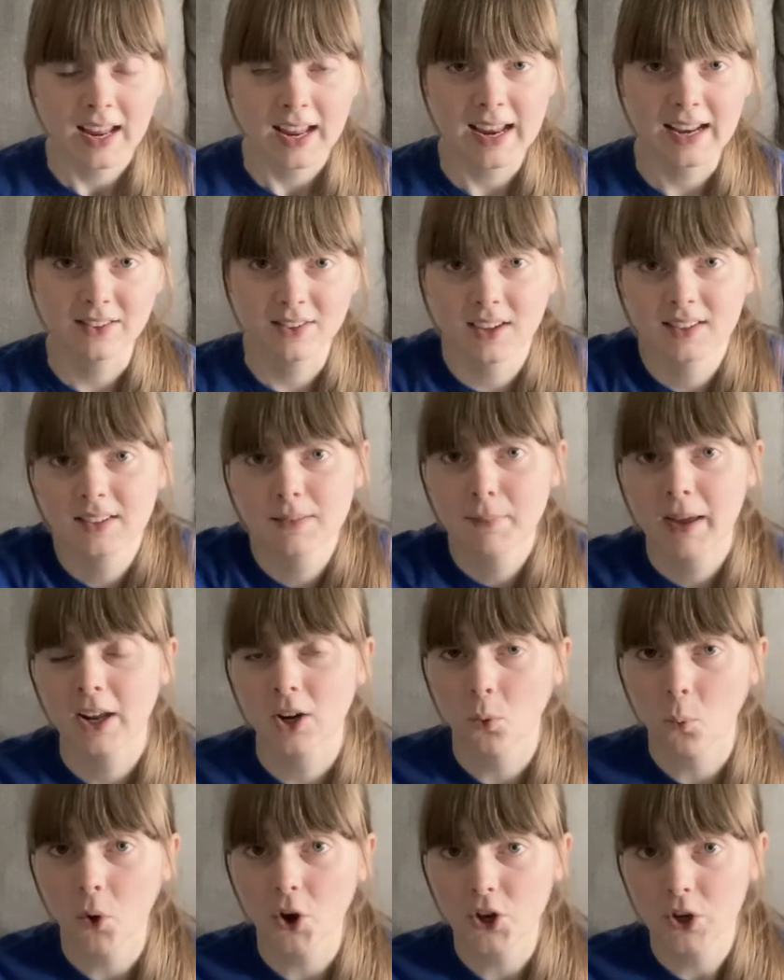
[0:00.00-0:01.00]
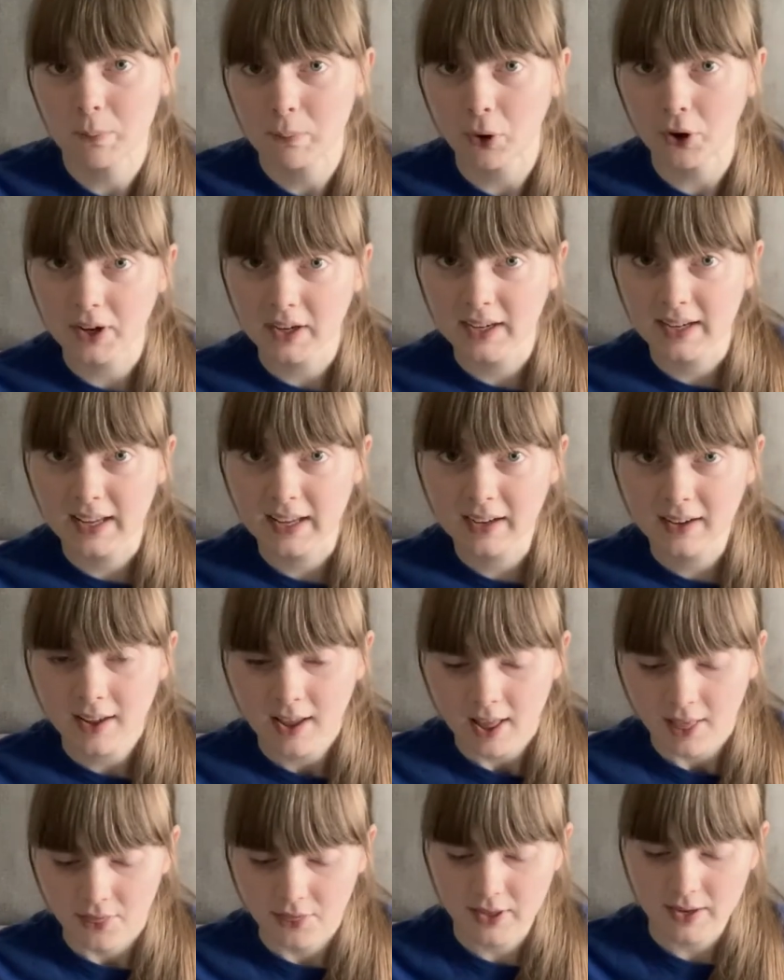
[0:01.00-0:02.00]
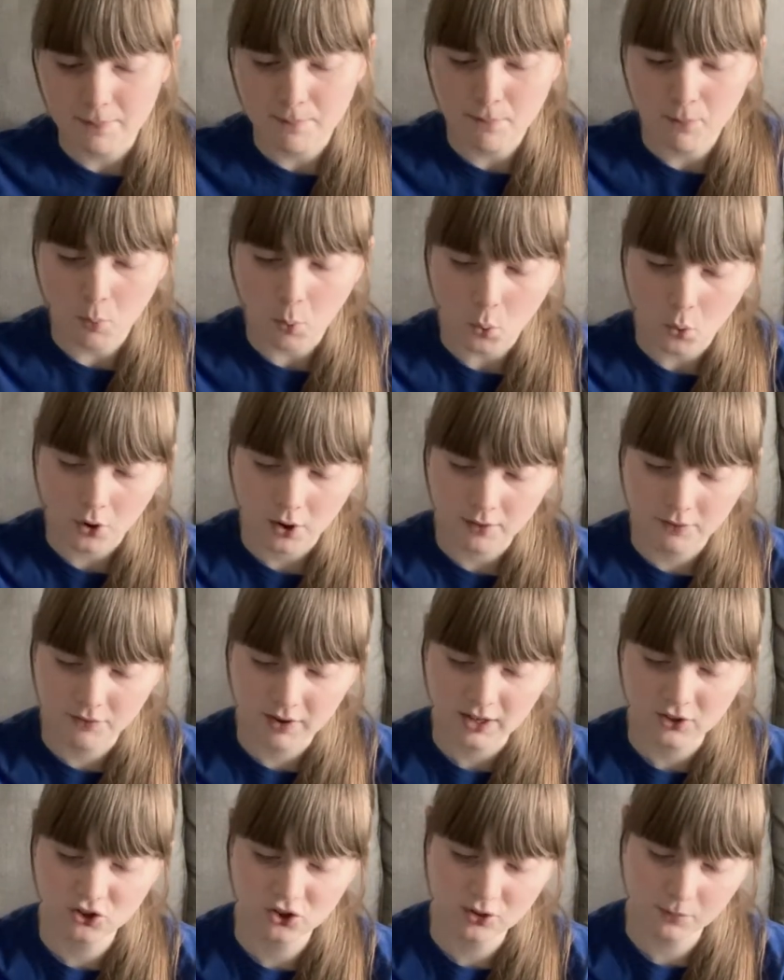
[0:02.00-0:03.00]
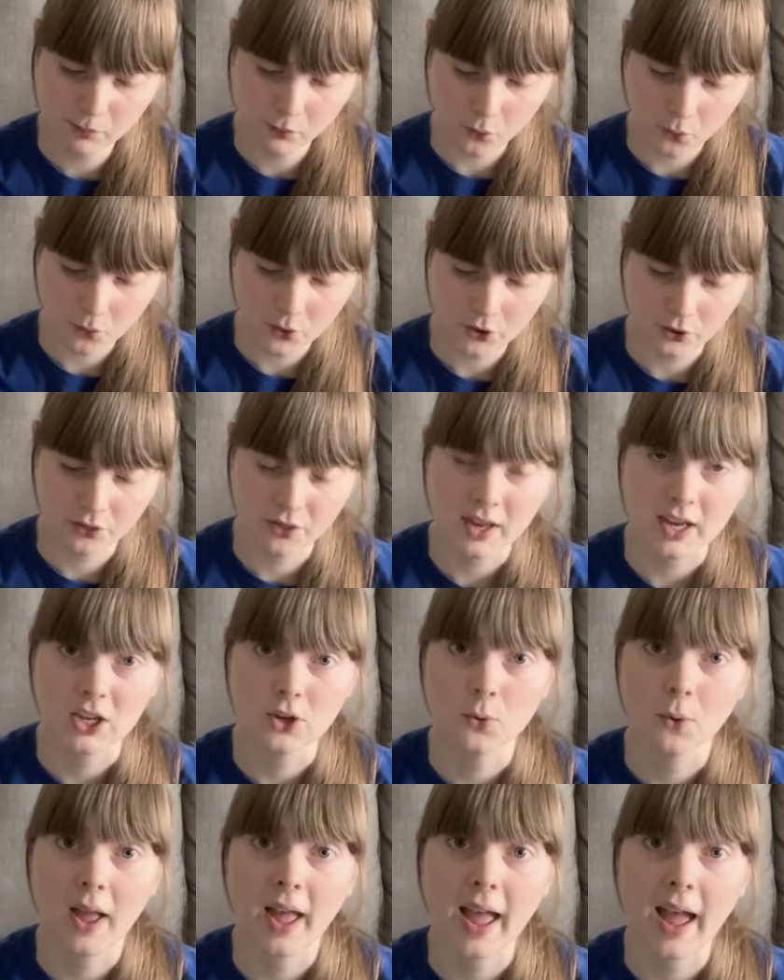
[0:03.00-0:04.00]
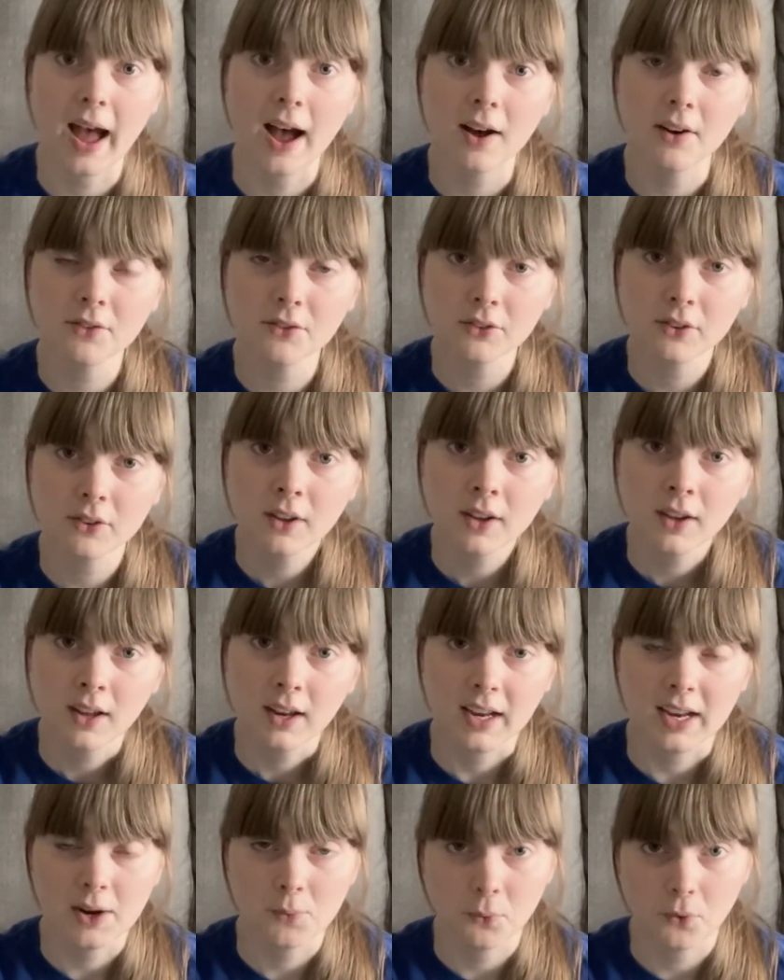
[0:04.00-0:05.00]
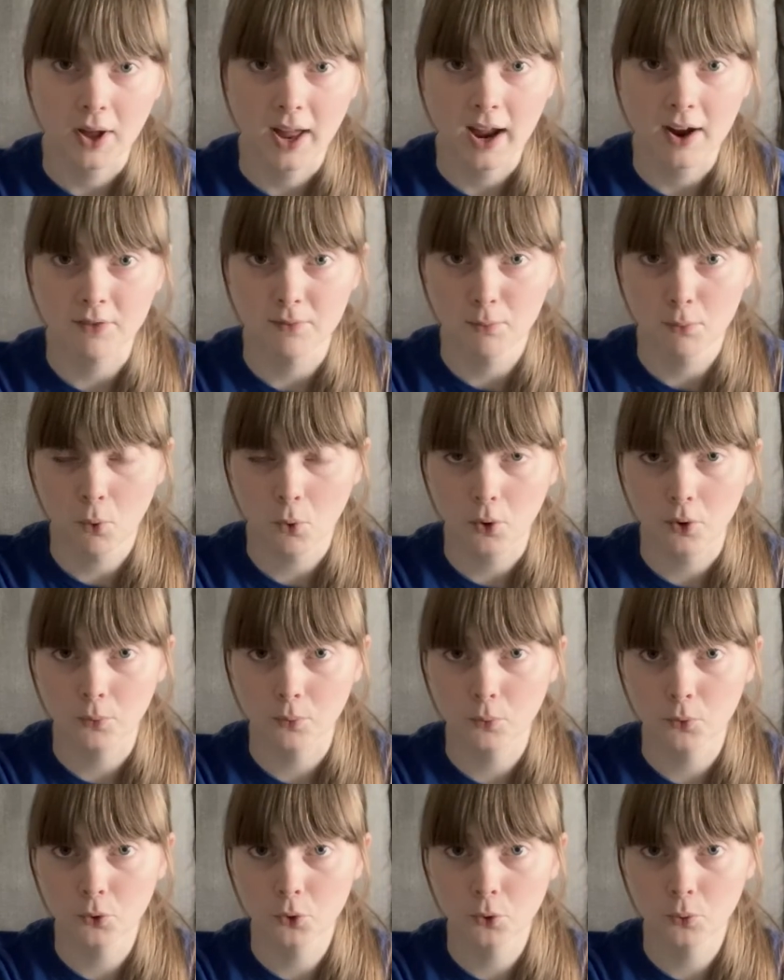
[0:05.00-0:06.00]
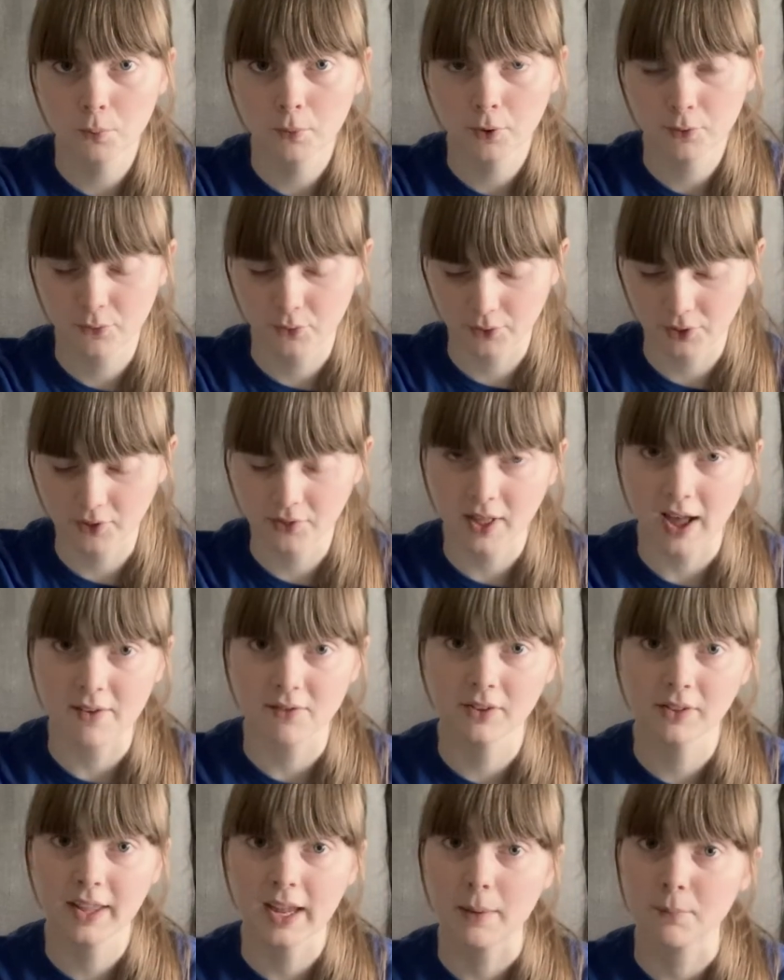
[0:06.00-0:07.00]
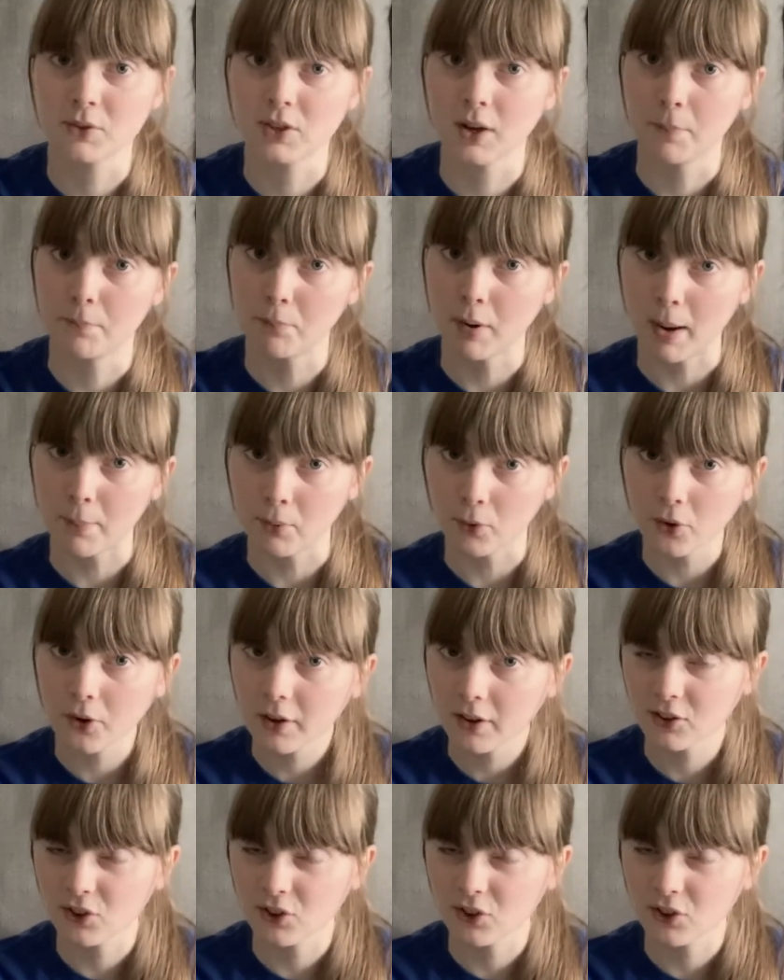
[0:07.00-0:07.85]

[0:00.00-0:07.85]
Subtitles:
It doesn't matter what you put it in. The more vegetable oil that you have, it will have more room for the lava lamp to bubble.